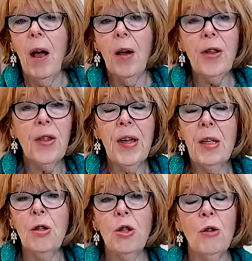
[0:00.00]
Other
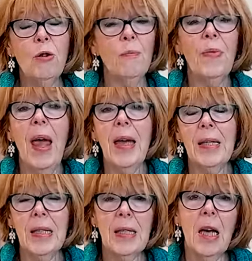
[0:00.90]
thing too
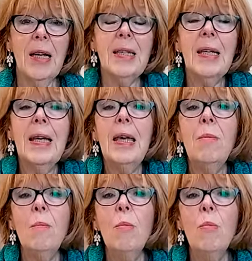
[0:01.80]
exercise,
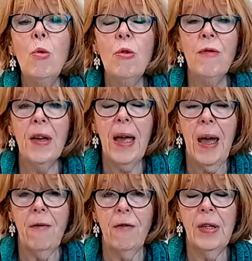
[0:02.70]
keep moving
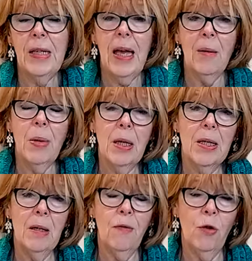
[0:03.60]
every day
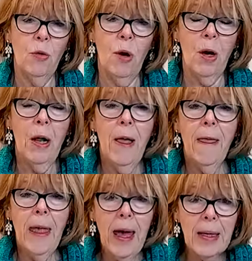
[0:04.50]
because if you are
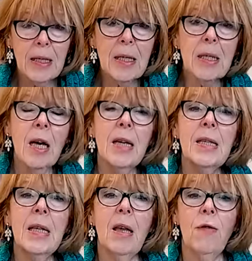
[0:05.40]

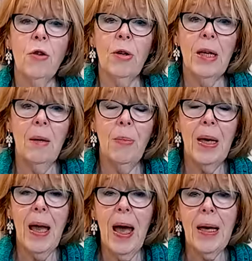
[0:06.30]
exercising, if you're
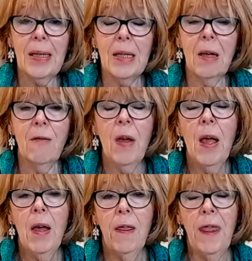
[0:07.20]
keeping active,
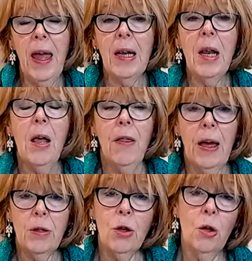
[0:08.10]
then
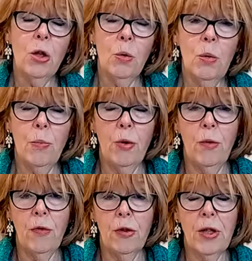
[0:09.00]
that's going to
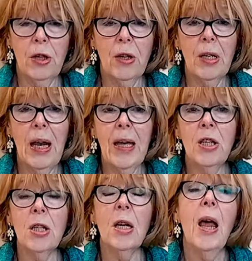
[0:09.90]
improve your
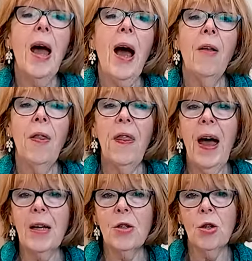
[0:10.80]
circulation and
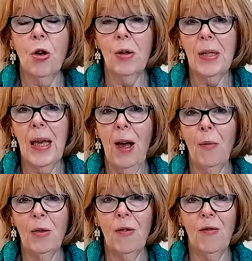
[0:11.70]
that's going to help to